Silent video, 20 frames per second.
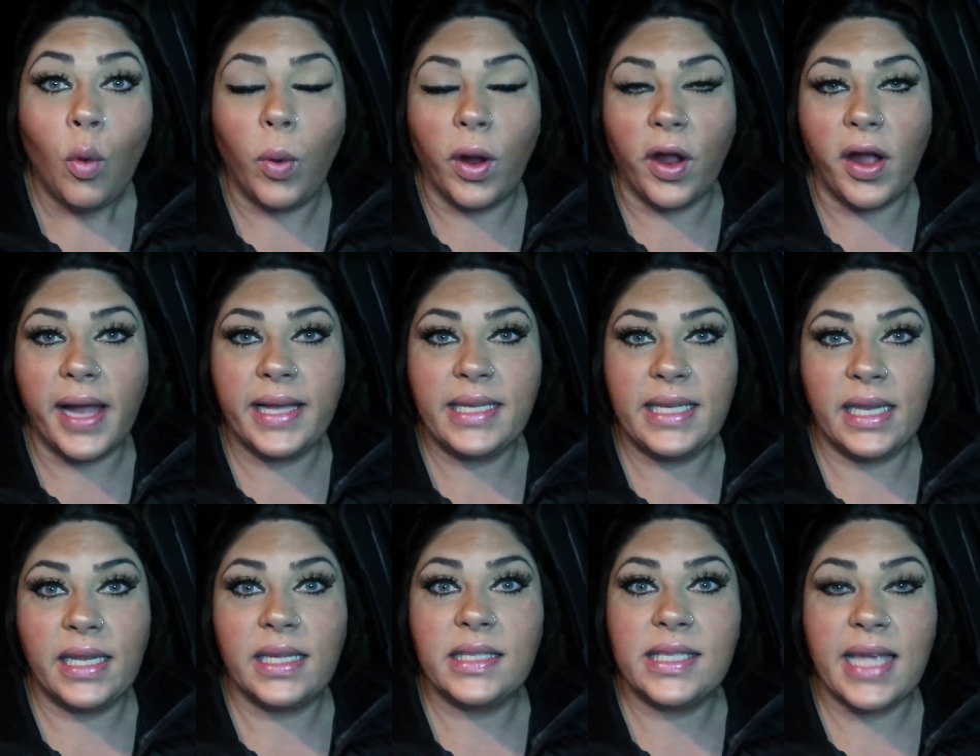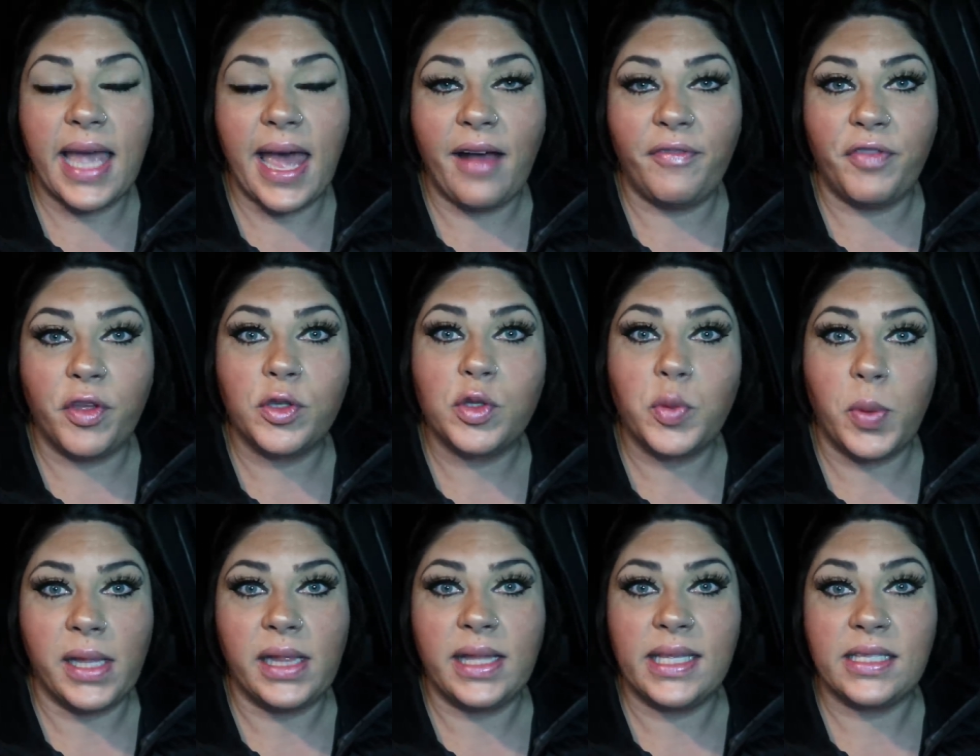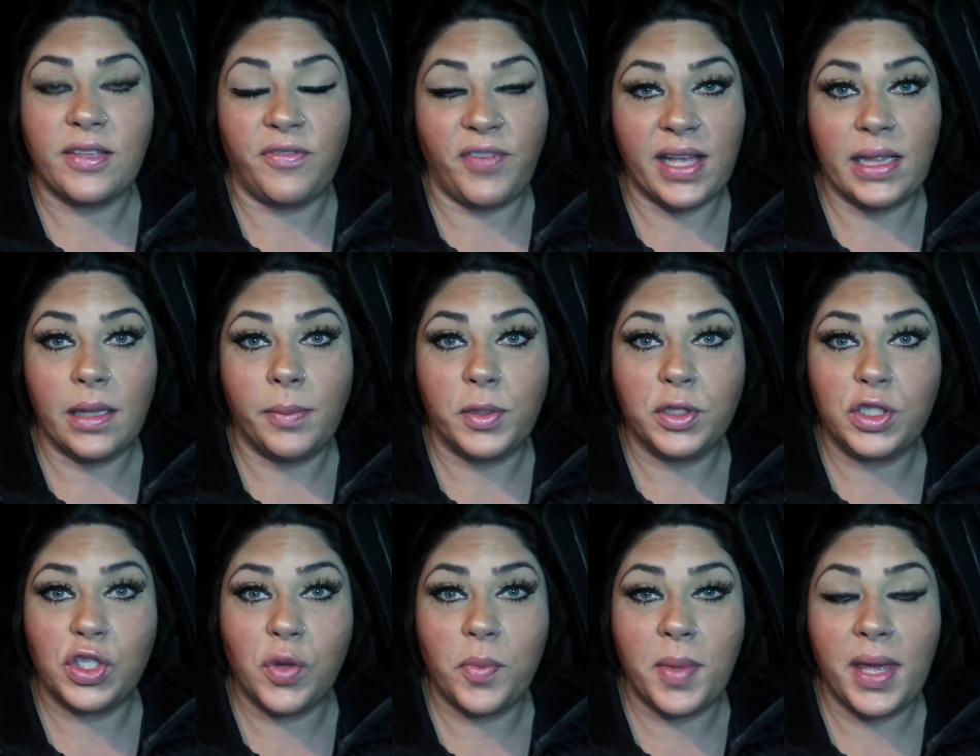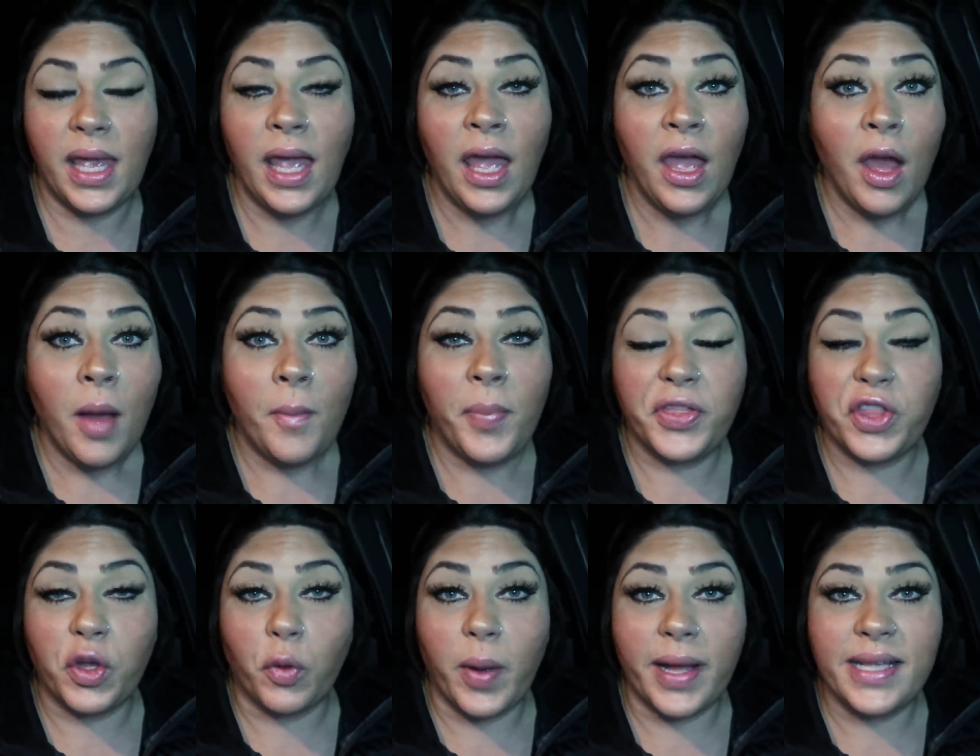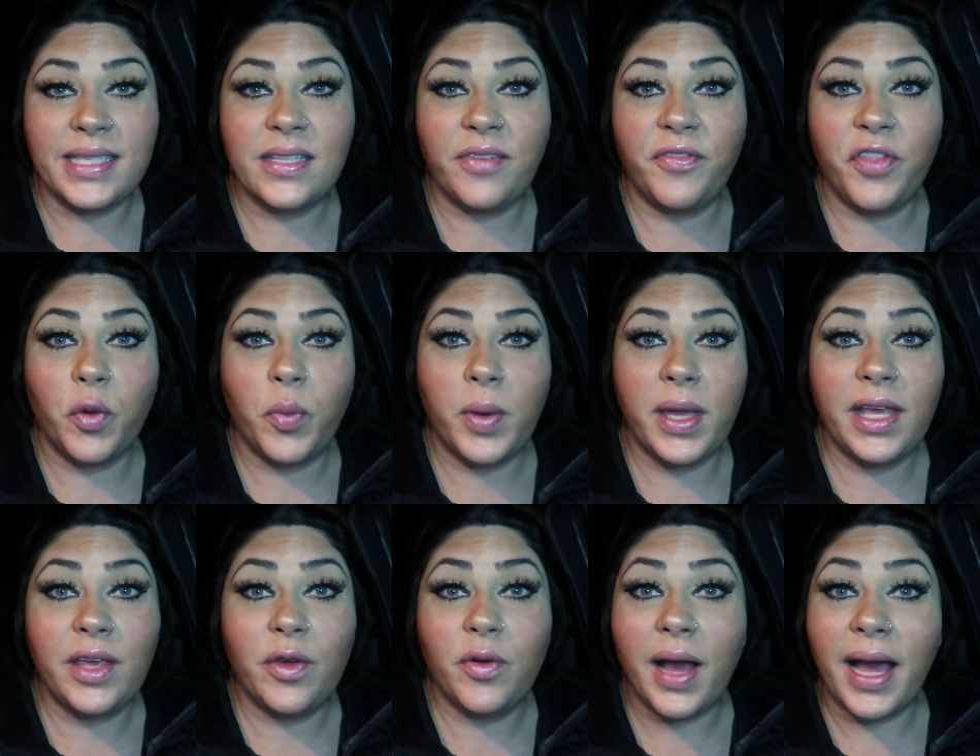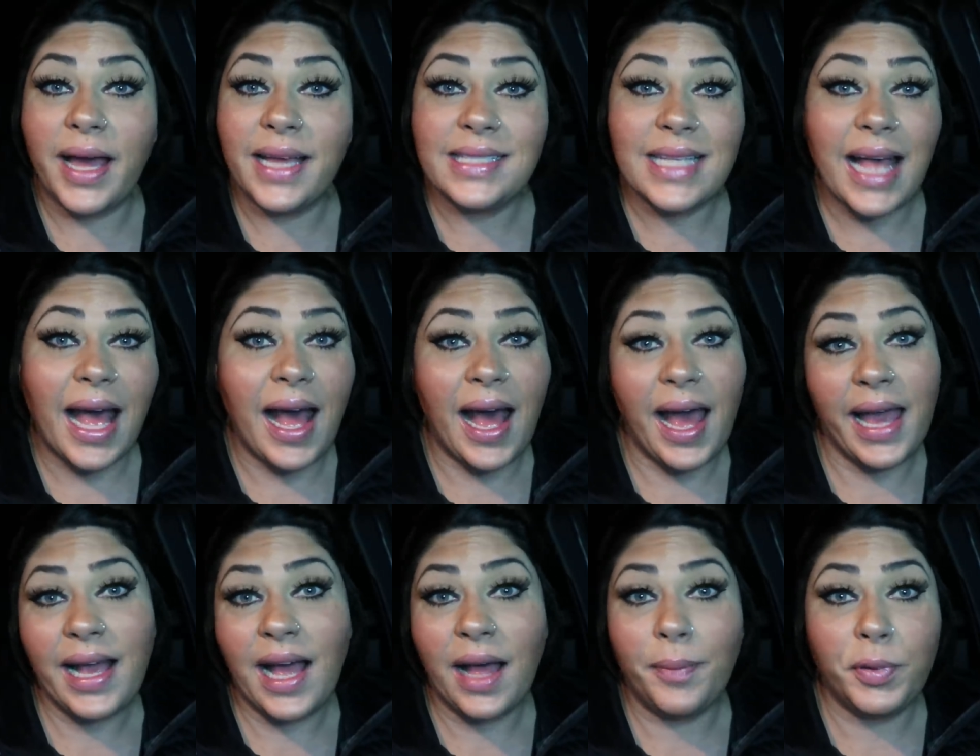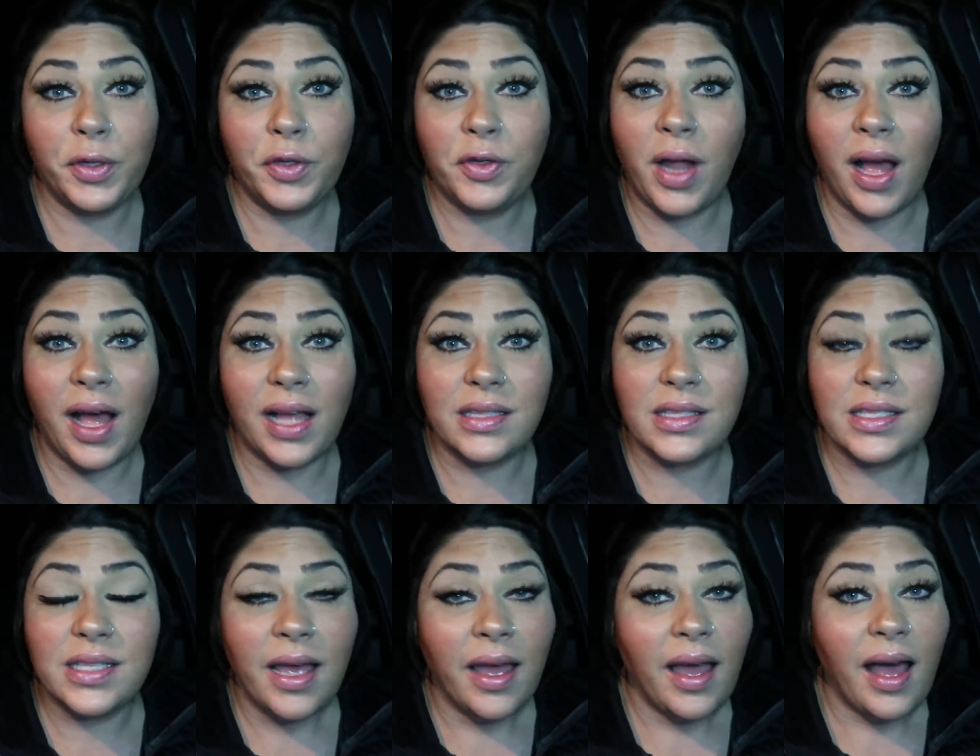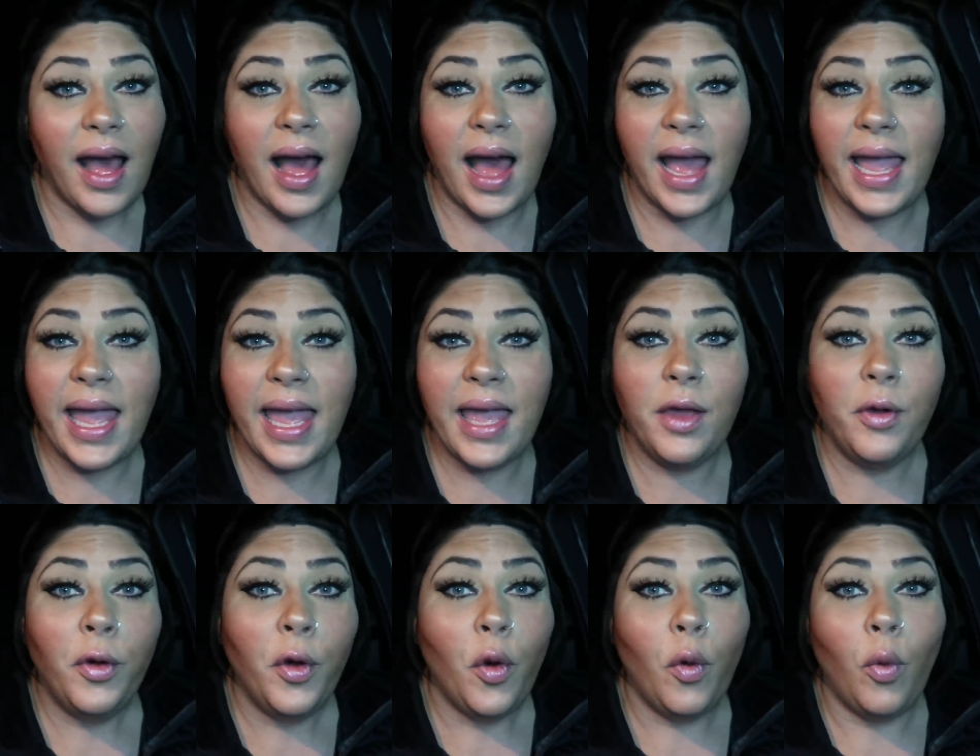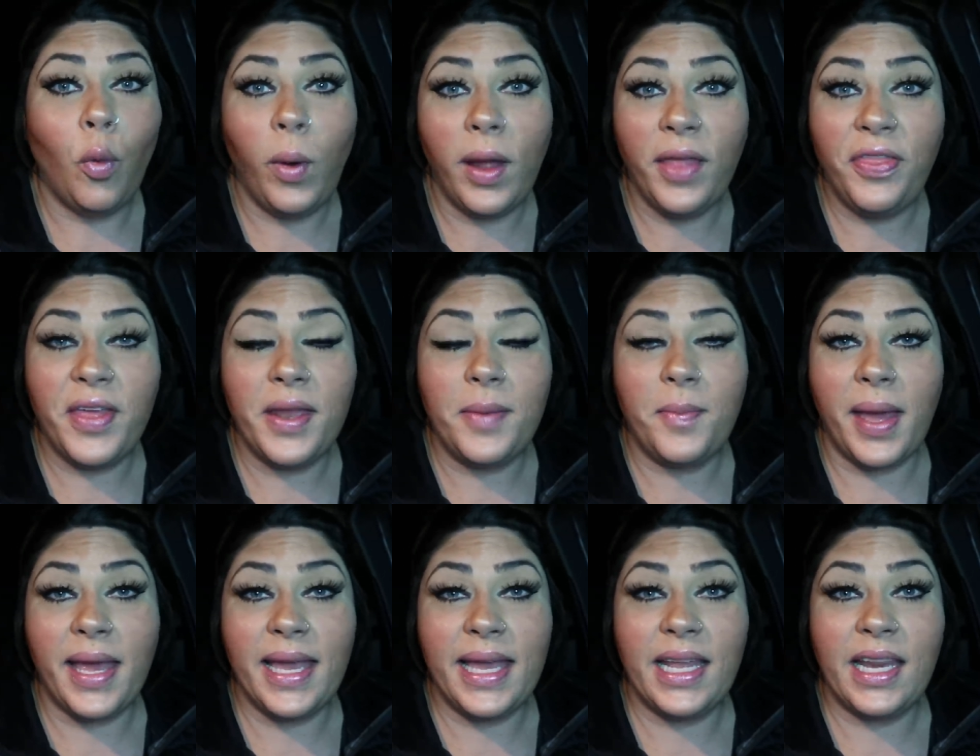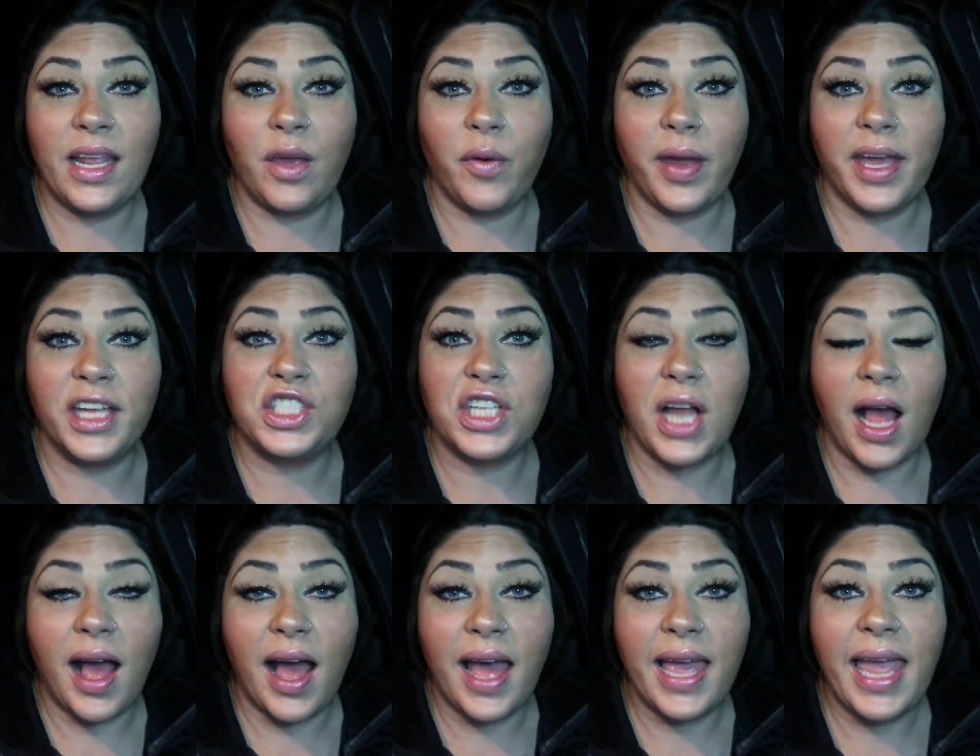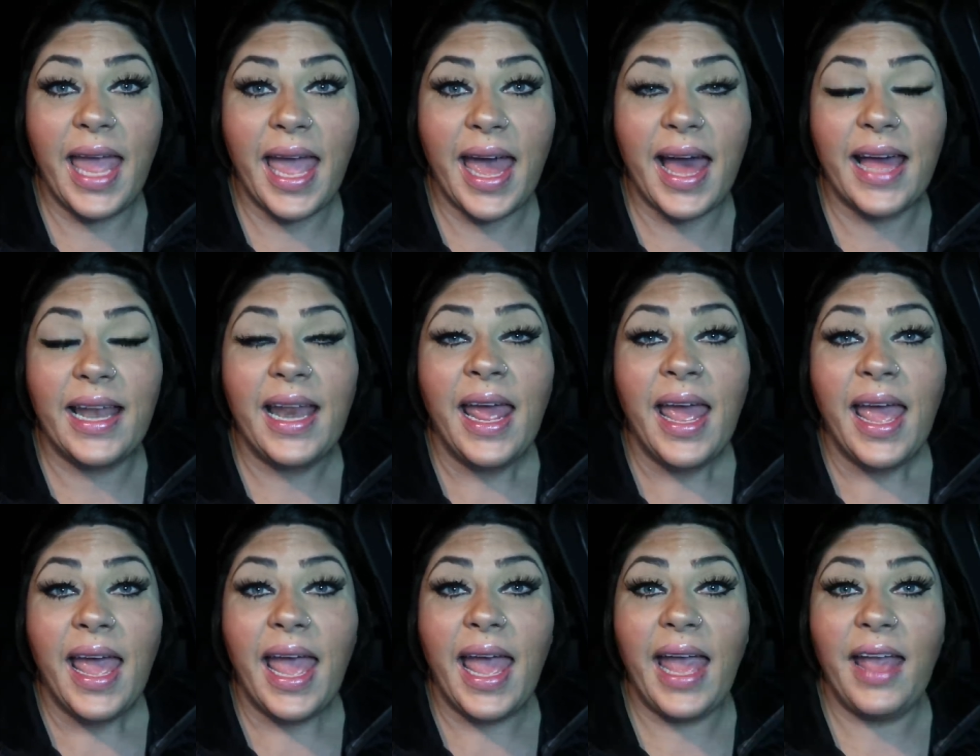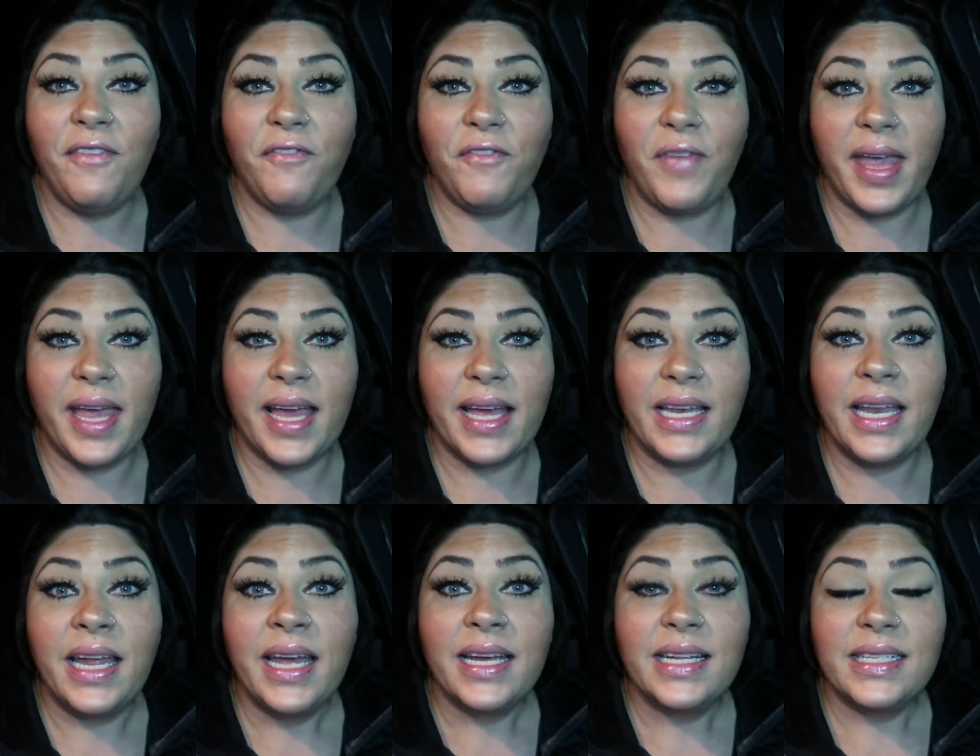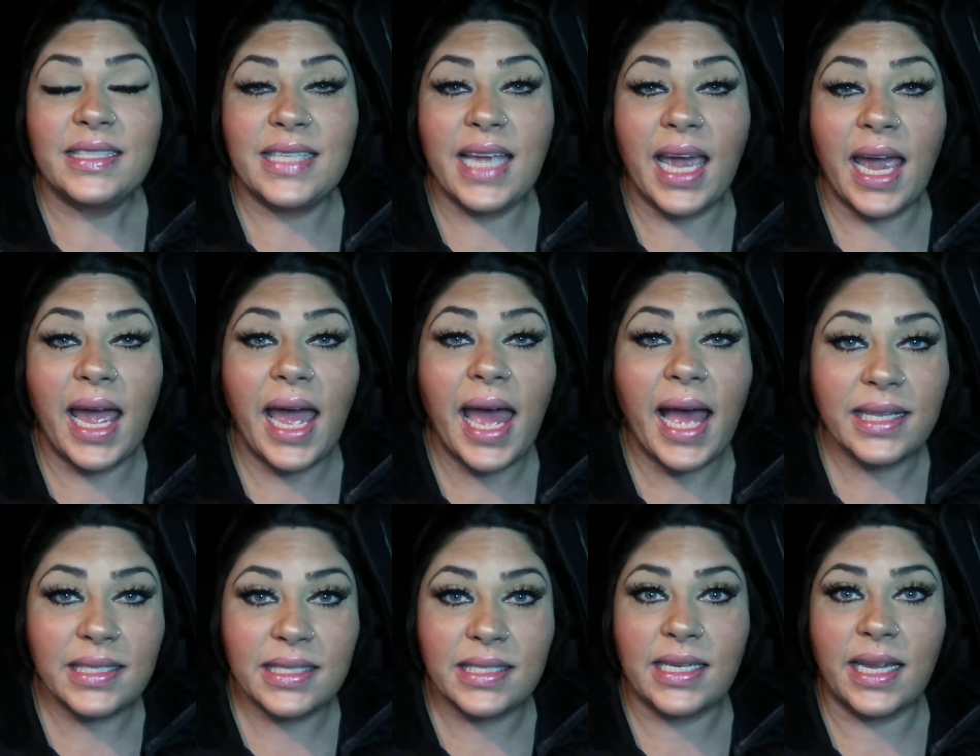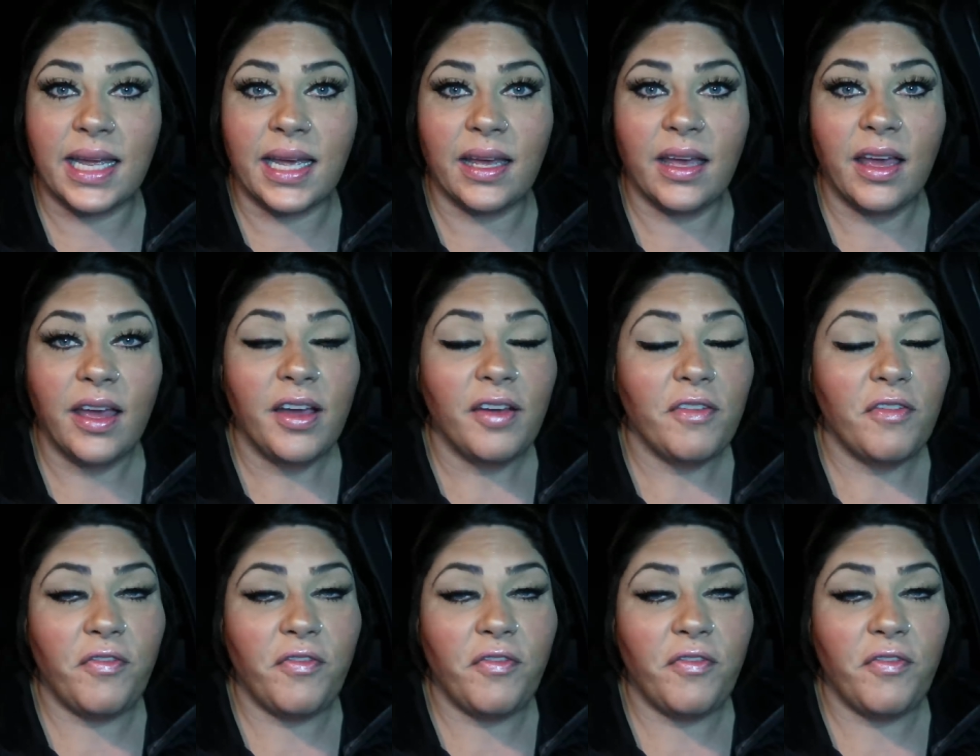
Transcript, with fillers: where I needed to have those weeklies available to me. But the rest of the week, you guys, I got blue dots. I ate within my eating range. I had a fantastic